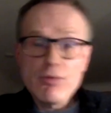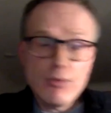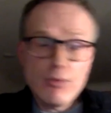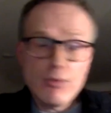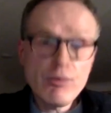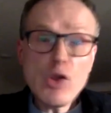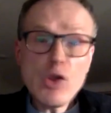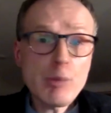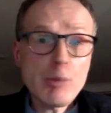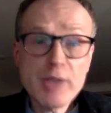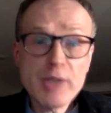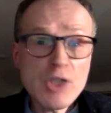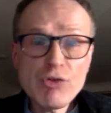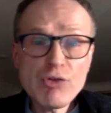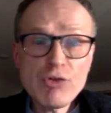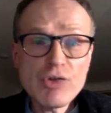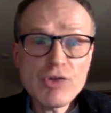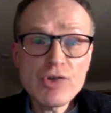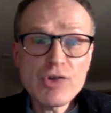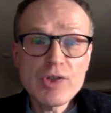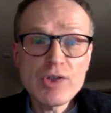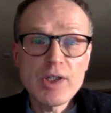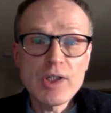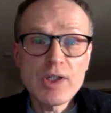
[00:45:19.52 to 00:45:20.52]
they'll be
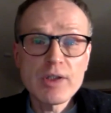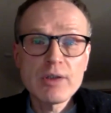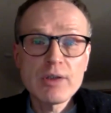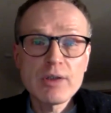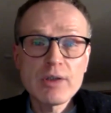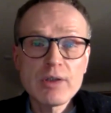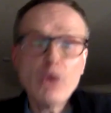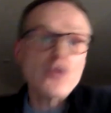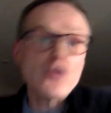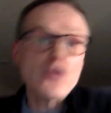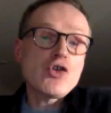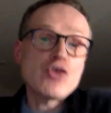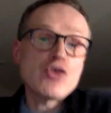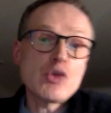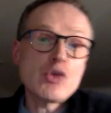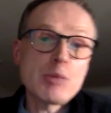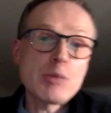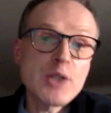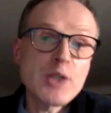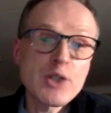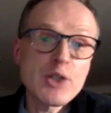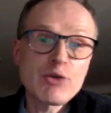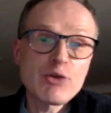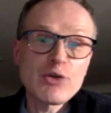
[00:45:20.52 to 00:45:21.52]
interested or they should
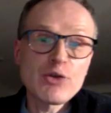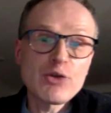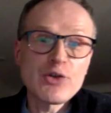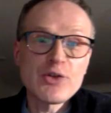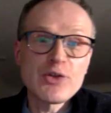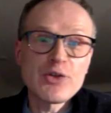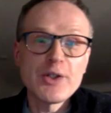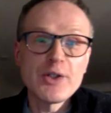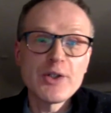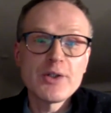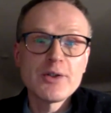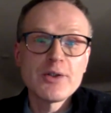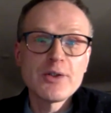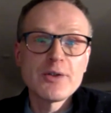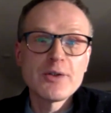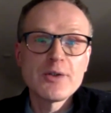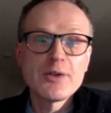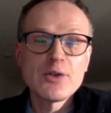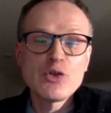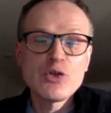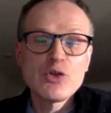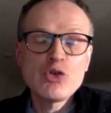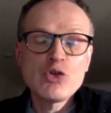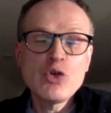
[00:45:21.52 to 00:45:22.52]
be interested.
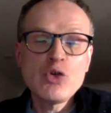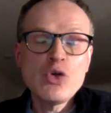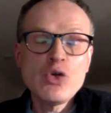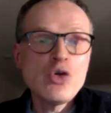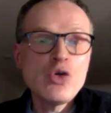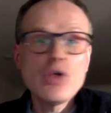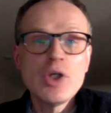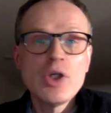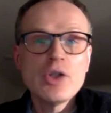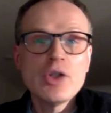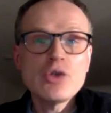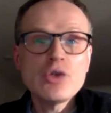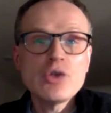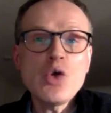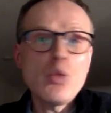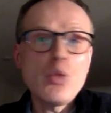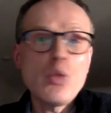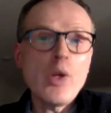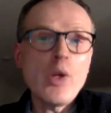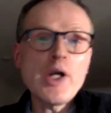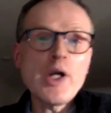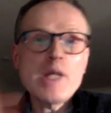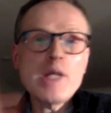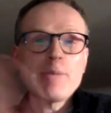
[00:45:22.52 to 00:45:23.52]
So don't
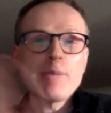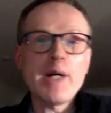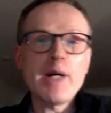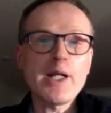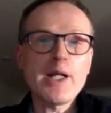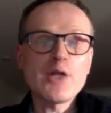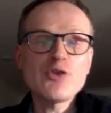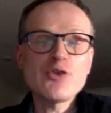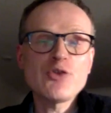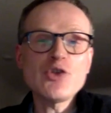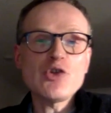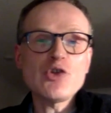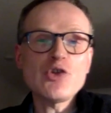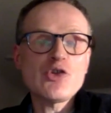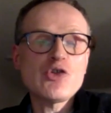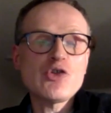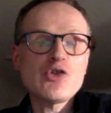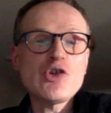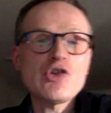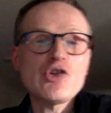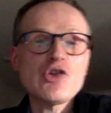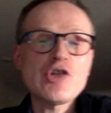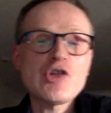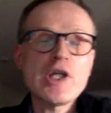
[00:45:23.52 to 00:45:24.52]
worry about it. Just,
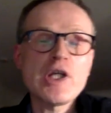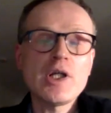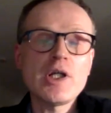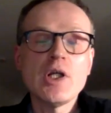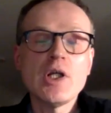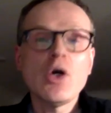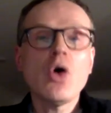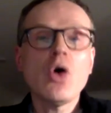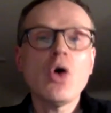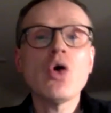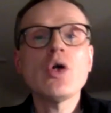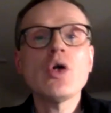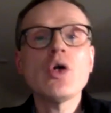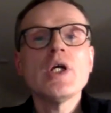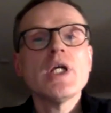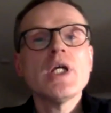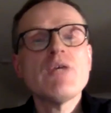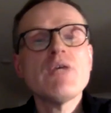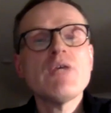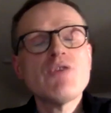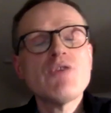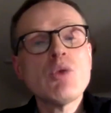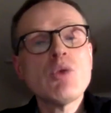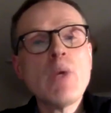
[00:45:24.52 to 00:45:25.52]
just say, or
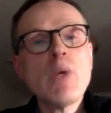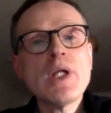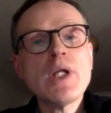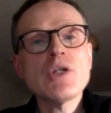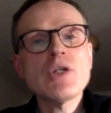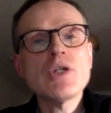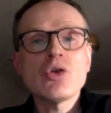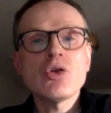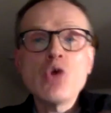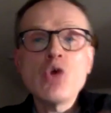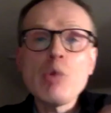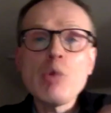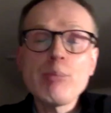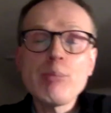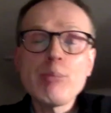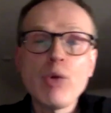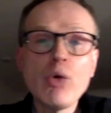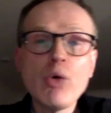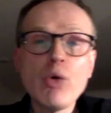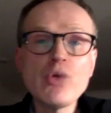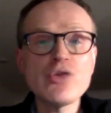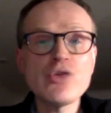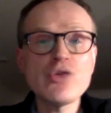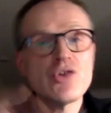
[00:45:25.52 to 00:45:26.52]
if you're worried, don't
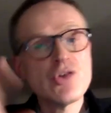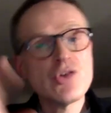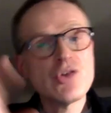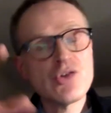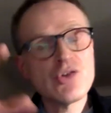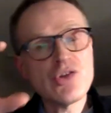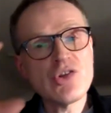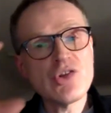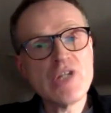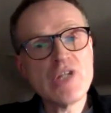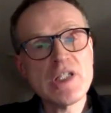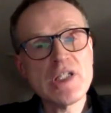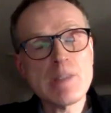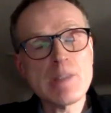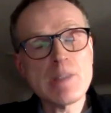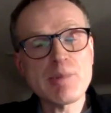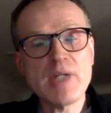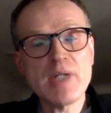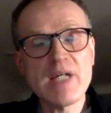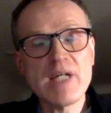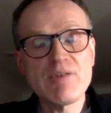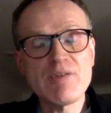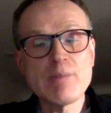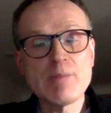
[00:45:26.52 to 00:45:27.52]
post, just send a
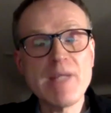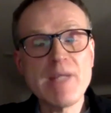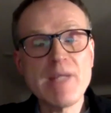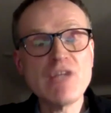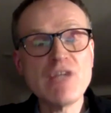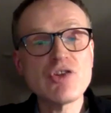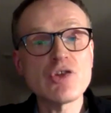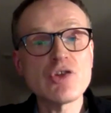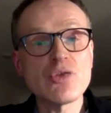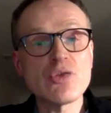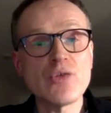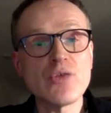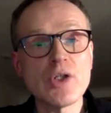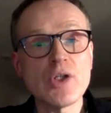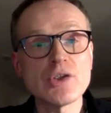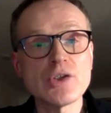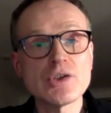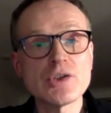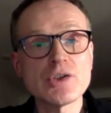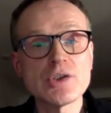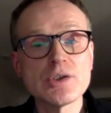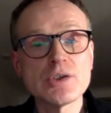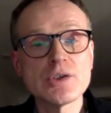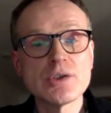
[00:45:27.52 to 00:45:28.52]
private message
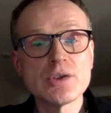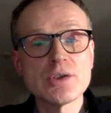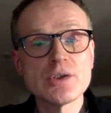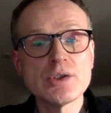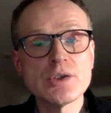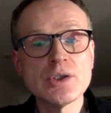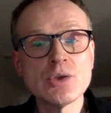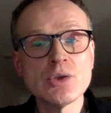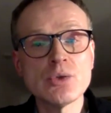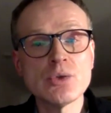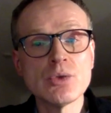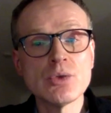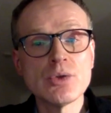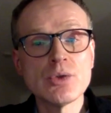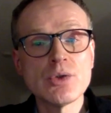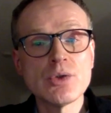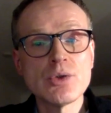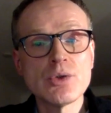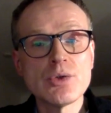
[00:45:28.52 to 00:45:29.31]
first, you know.